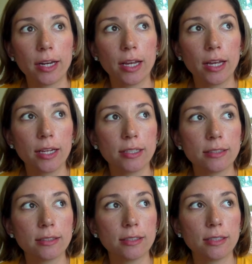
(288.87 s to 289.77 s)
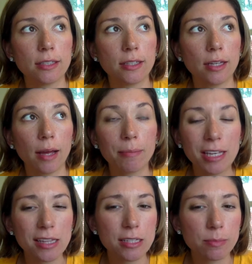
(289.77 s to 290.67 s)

And I'm making this